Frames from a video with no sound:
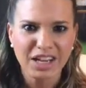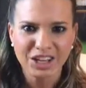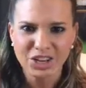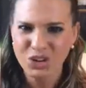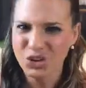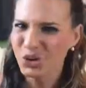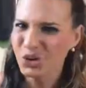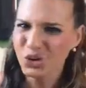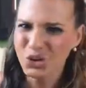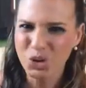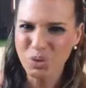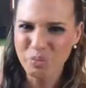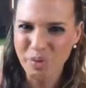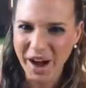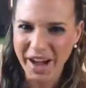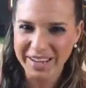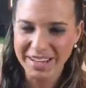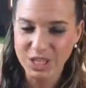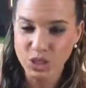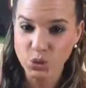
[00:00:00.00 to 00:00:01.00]
You know your
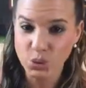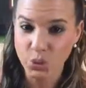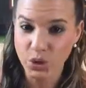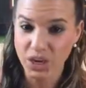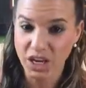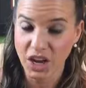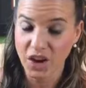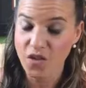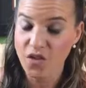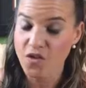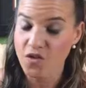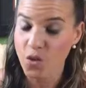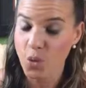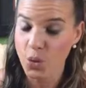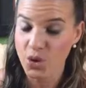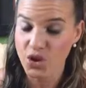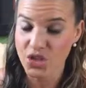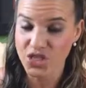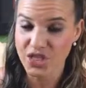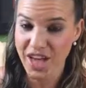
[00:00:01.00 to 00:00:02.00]
body is working
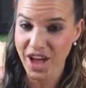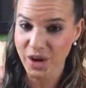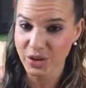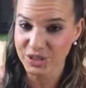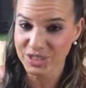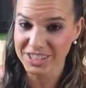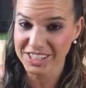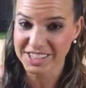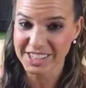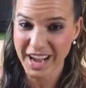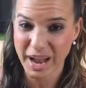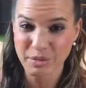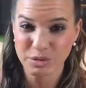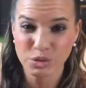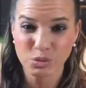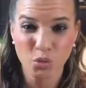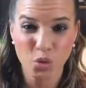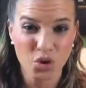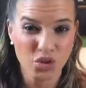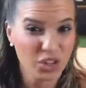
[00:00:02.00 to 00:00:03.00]
4,000
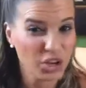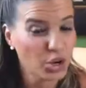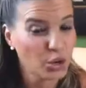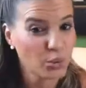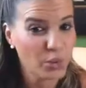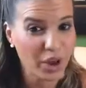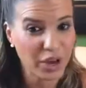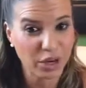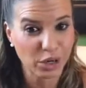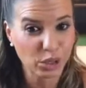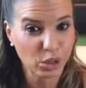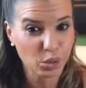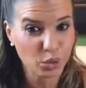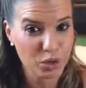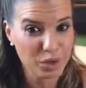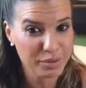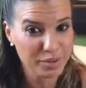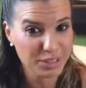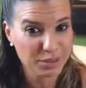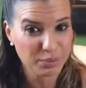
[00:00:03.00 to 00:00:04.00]
times more than a regular
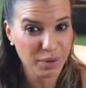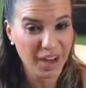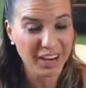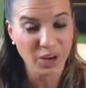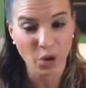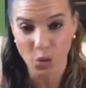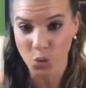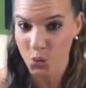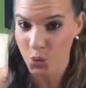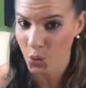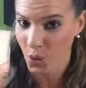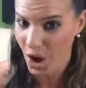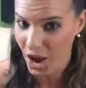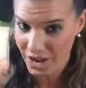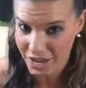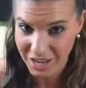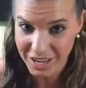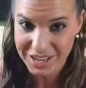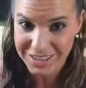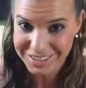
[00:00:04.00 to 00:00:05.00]
woman's body
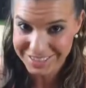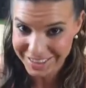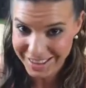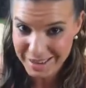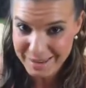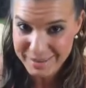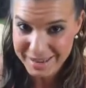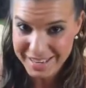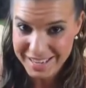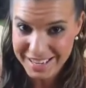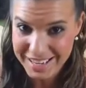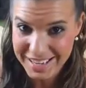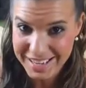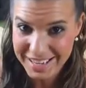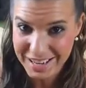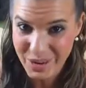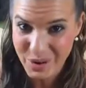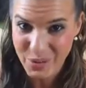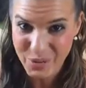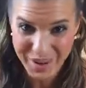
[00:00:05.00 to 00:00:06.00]
rock climbing
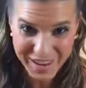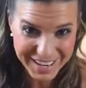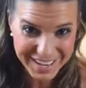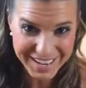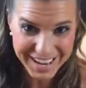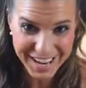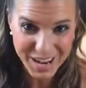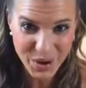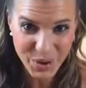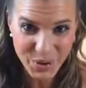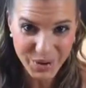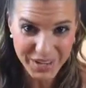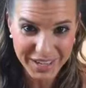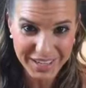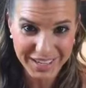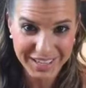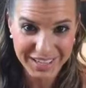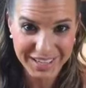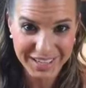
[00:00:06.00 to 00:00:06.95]
right now,